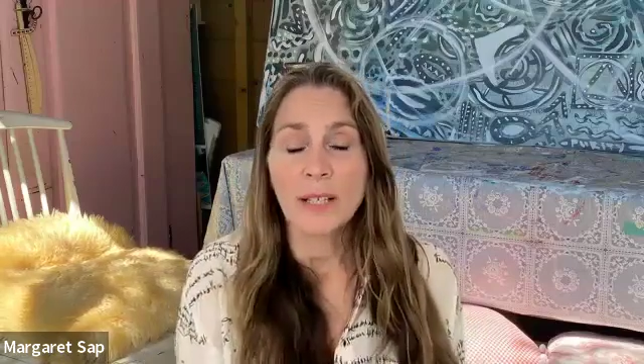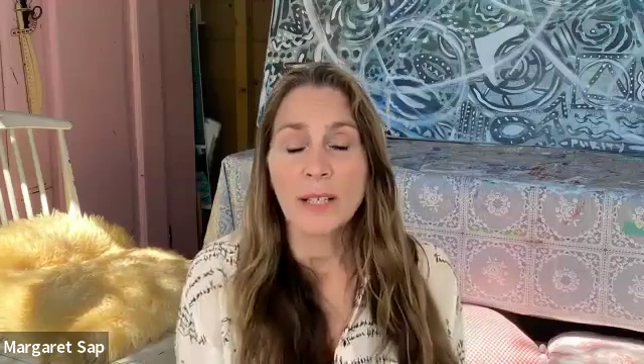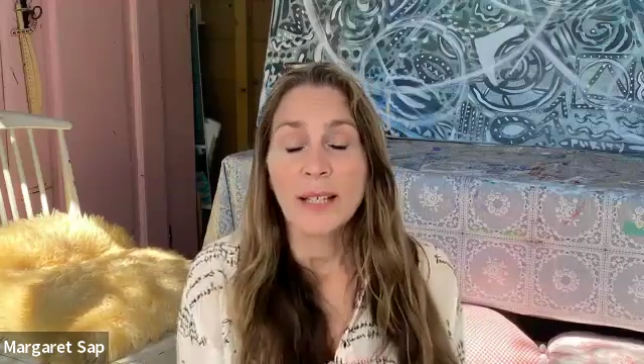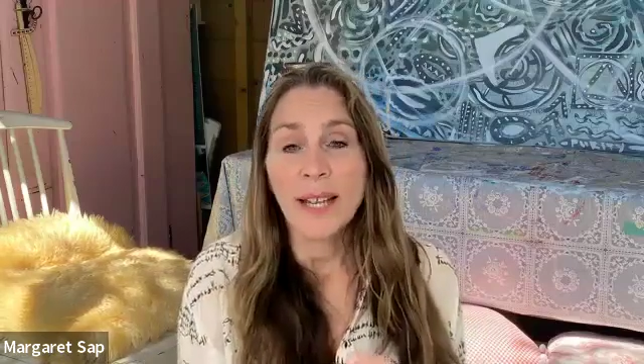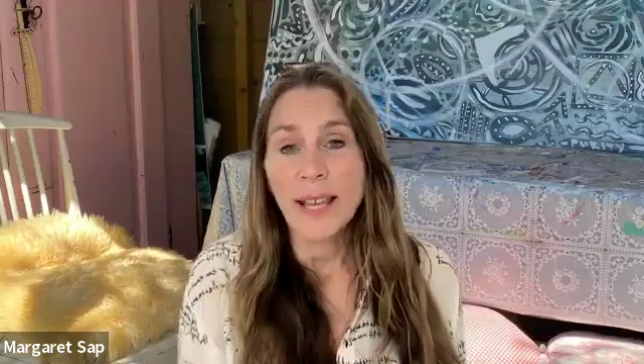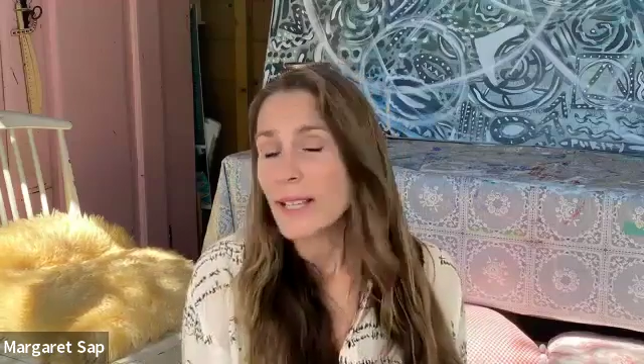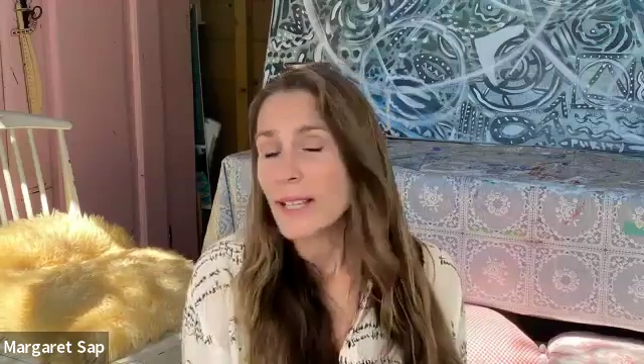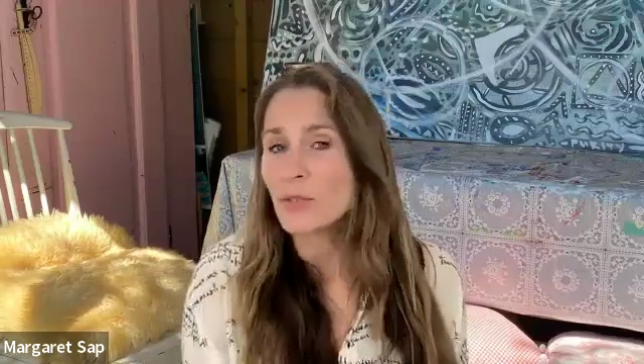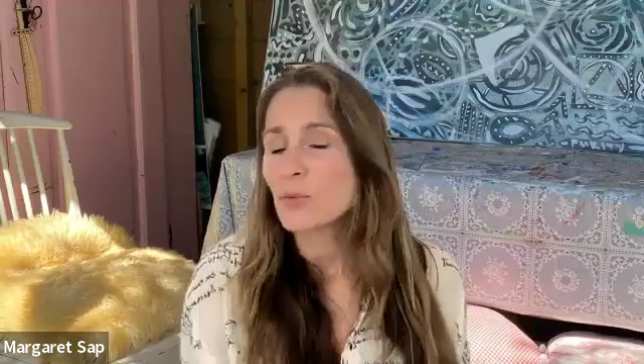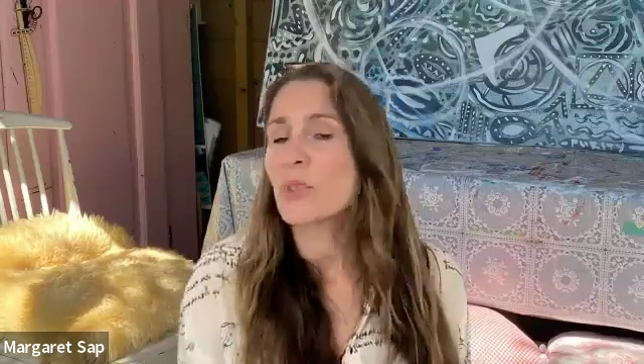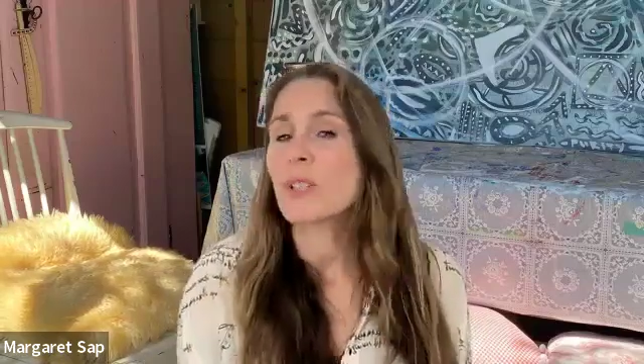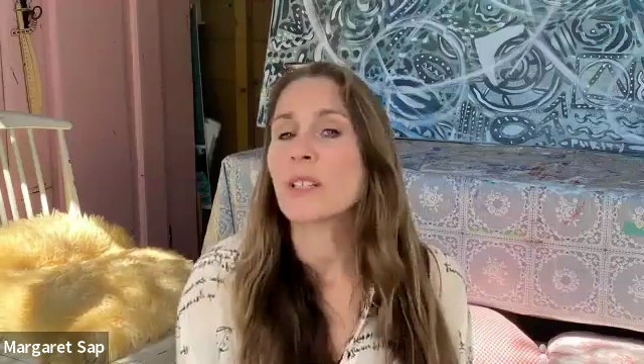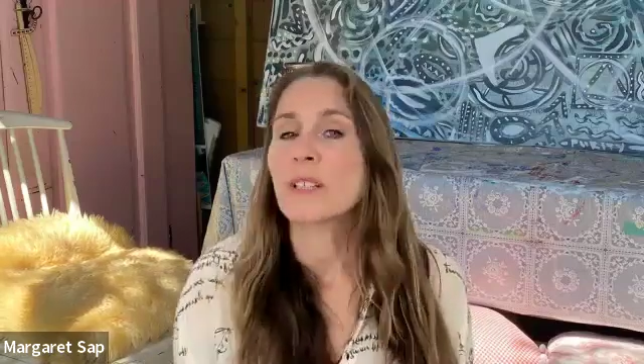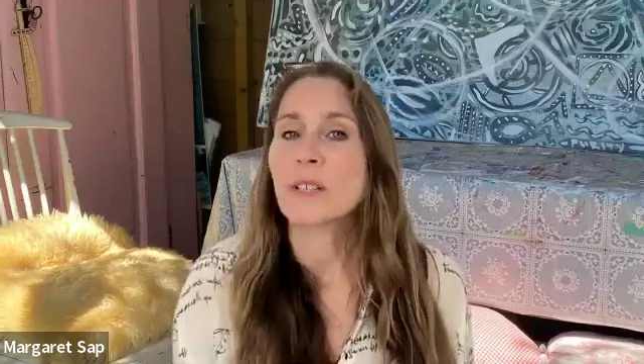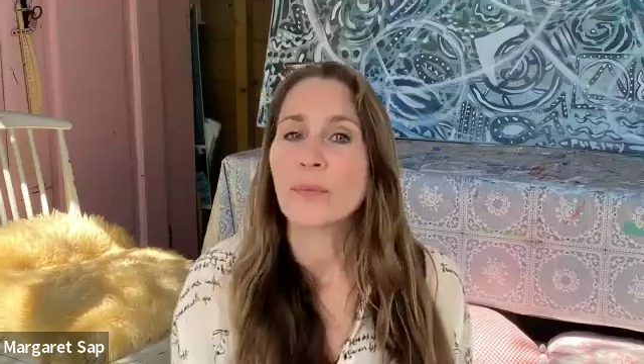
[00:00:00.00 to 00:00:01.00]
lays
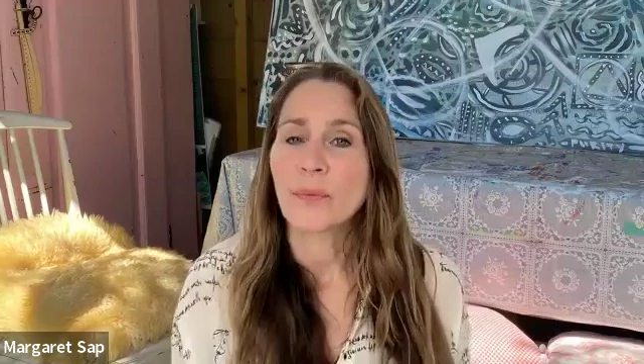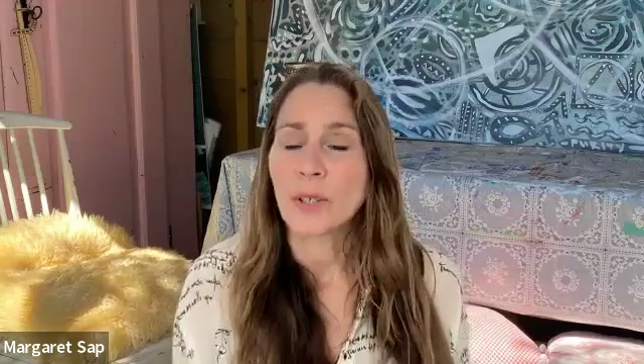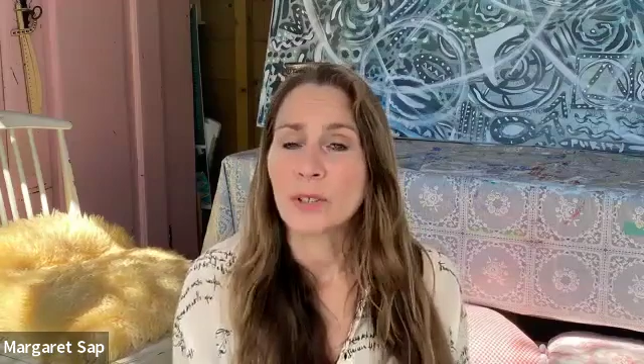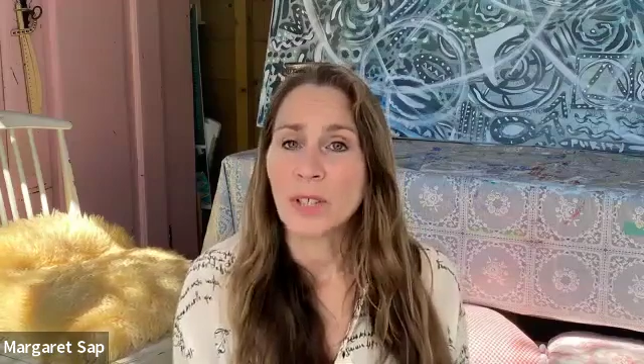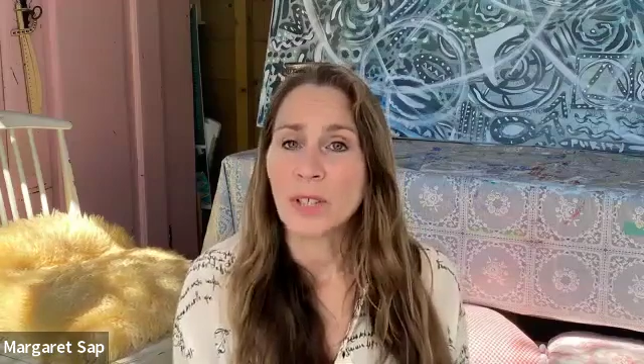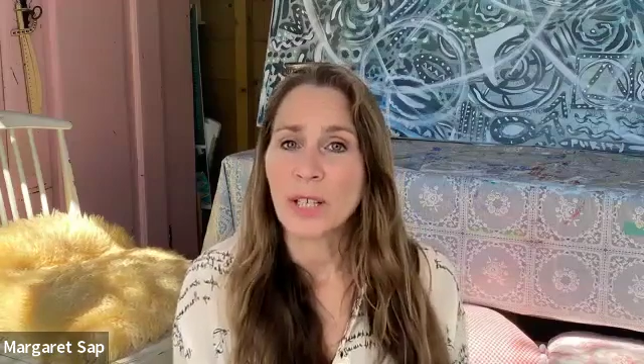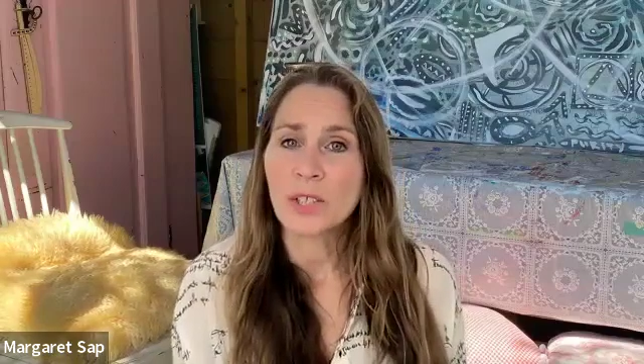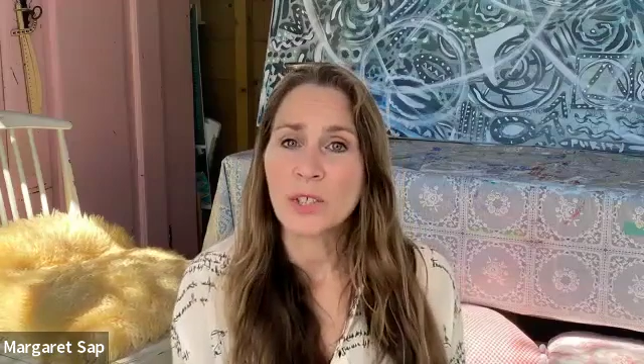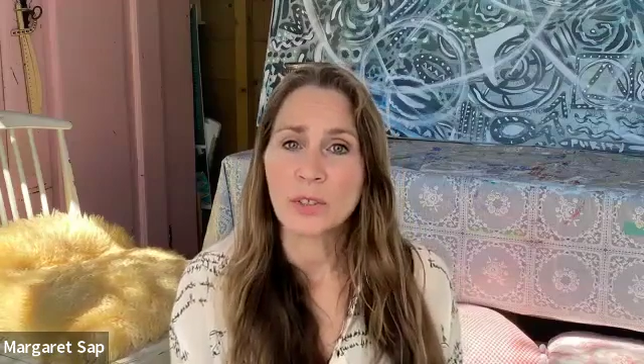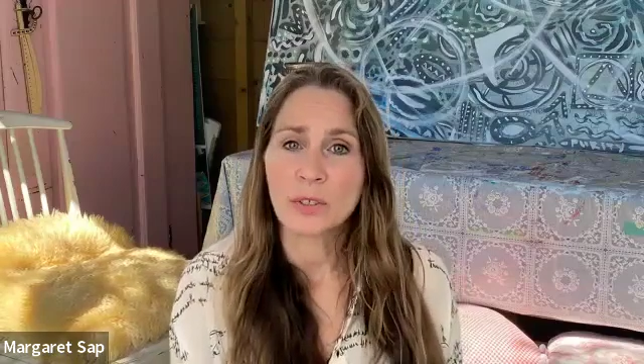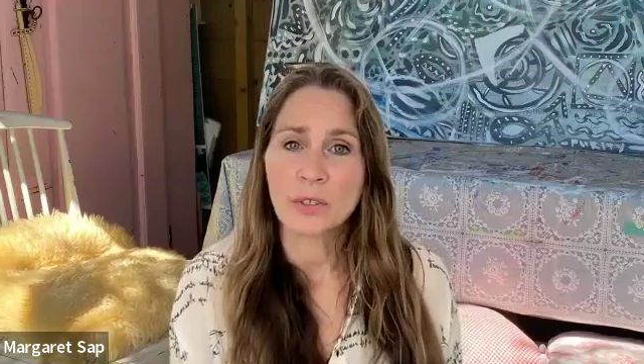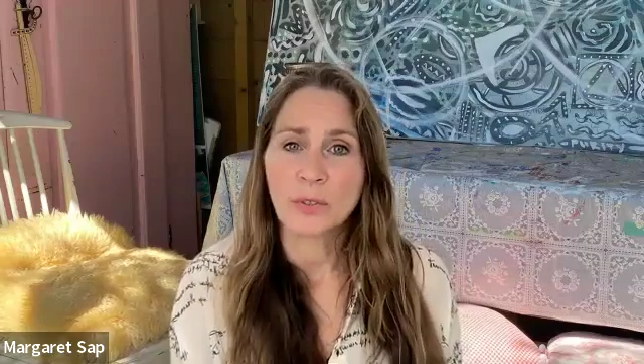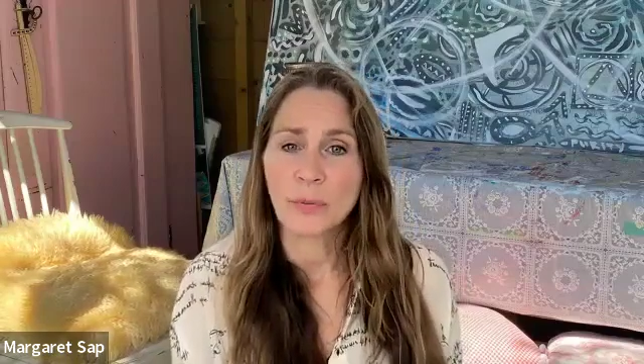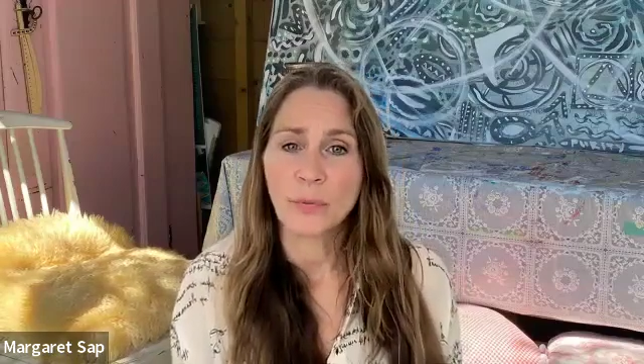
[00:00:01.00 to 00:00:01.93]
really the foundations